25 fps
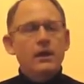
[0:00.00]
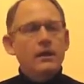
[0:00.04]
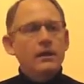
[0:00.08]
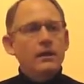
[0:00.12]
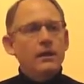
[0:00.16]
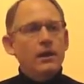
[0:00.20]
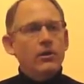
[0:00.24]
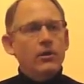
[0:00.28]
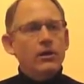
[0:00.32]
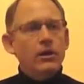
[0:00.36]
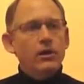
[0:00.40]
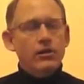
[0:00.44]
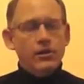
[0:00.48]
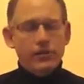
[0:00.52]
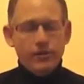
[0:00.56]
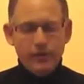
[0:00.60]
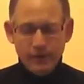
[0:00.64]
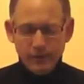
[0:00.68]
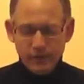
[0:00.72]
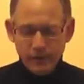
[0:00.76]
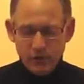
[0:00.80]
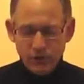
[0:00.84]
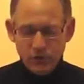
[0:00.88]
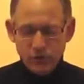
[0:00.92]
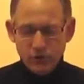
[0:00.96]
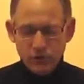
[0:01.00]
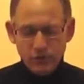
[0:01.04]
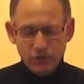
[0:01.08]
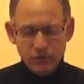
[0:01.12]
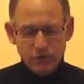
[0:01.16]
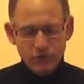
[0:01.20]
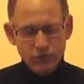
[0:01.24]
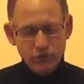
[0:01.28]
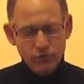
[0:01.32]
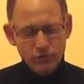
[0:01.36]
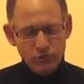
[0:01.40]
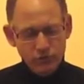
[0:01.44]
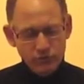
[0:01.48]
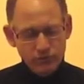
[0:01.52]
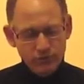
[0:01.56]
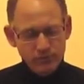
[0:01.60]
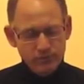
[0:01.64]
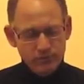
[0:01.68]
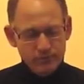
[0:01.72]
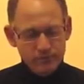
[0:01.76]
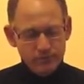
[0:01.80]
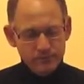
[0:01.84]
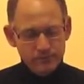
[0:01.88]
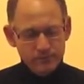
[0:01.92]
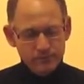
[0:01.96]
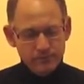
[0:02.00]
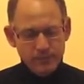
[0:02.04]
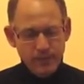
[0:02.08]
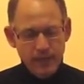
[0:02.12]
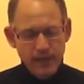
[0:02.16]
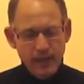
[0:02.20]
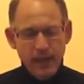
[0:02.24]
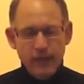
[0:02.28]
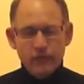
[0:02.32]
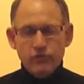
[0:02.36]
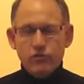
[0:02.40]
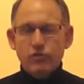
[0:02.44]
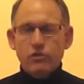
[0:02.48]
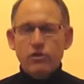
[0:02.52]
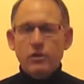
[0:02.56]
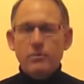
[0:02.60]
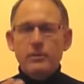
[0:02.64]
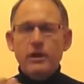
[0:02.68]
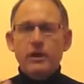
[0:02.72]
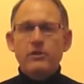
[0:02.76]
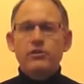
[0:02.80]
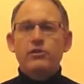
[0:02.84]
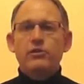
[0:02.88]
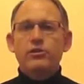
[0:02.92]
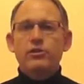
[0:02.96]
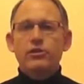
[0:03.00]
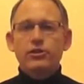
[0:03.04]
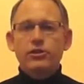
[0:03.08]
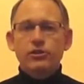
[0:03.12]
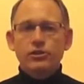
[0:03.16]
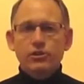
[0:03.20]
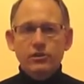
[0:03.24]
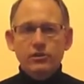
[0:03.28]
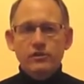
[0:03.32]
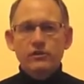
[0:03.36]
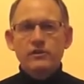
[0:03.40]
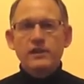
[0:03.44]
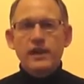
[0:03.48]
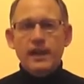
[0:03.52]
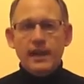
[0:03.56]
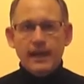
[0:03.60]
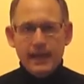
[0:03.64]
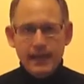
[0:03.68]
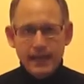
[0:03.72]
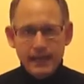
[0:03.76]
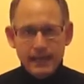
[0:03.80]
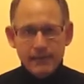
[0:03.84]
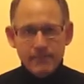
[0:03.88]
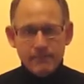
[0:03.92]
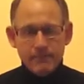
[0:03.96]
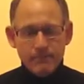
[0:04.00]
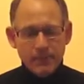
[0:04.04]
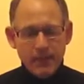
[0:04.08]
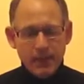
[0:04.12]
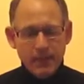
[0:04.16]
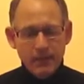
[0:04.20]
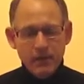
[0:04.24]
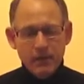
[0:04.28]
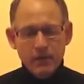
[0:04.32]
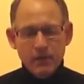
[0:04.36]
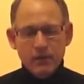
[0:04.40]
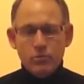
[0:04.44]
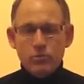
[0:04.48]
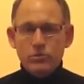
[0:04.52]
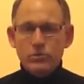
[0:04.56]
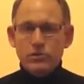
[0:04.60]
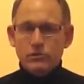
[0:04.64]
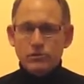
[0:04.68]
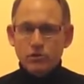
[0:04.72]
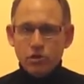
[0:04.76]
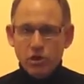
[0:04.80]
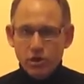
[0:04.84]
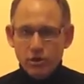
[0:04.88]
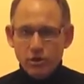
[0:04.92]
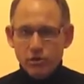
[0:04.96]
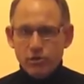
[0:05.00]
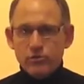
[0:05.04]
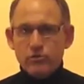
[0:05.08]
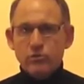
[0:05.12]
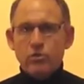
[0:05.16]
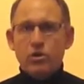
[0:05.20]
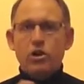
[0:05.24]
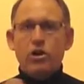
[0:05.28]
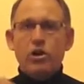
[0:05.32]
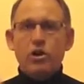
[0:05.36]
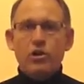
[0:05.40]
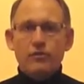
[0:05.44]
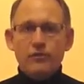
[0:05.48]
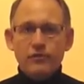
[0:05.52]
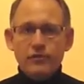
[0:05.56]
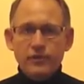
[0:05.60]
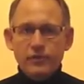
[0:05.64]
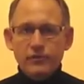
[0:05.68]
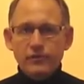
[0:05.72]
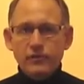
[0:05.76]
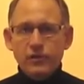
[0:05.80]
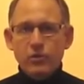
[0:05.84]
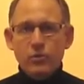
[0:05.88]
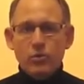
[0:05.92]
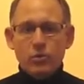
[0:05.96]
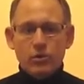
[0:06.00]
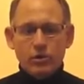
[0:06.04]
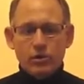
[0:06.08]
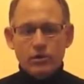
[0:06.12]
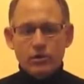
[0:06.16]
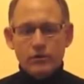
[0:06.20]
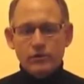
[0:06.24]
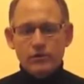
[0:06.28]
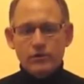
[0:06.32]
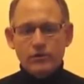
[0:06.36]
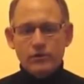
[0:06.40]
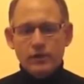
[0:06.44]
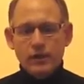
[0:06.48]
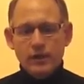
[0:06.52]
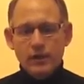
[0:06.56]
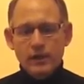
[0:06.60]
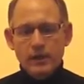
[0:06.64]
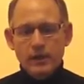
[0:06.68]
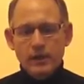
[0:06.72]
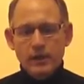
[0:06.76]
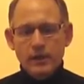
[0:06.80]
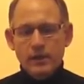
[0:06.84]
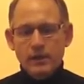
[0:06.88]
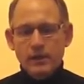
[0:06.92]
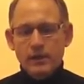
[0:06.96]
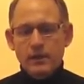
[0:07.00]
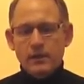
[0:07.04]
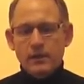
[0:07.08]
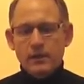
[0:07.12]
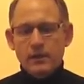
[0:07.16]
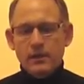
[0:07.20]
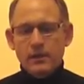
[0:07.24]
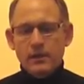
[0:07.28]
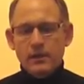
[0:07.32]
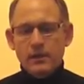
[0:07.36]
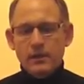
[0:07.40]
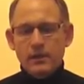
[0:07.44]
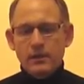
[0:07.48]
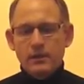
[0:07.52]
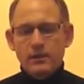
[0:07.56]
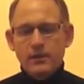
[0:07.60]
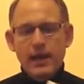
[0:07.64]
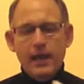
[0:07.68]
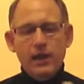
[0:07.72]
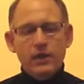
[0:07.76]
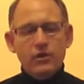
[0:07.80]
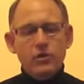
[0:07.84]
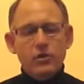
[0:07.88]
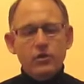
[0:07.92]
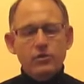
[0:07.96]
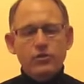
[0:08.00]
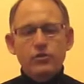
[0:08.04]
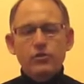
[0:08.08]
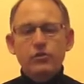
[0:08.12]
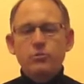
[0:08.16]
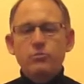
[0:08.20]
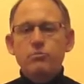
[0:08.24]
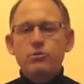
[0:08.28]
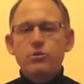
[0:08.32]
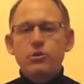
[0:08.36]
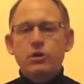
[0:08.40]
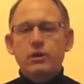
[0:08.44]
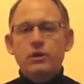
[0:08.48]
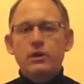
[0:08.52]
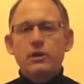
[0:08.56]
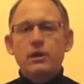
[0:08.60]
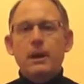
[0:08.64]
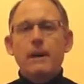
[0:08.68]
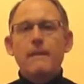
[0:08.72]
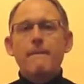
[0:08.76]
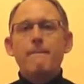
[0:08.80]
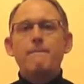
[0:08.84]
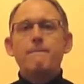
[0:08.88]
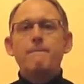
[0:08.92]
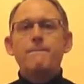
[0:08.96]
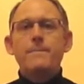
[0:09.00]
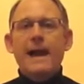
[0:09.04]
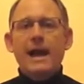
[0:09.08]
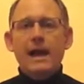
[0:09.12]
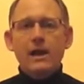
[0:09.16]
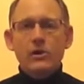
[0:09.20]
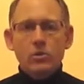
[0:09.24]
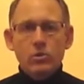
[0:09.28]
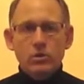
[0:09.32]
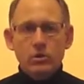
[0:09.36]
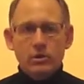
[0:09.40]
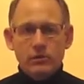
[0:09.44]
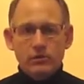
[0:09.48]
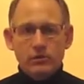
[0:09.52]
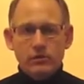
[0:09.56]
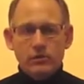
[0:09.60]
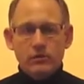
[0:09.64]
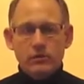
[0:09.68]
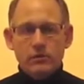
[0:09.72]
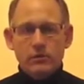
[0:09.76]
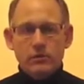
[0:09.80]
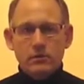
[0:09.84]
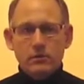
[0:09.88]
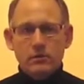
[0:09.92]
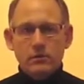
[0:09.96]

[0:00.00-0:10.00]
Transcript: Now, another thing that you can do after about the third day, when you've gone through all 50 words, now go through the book backwards.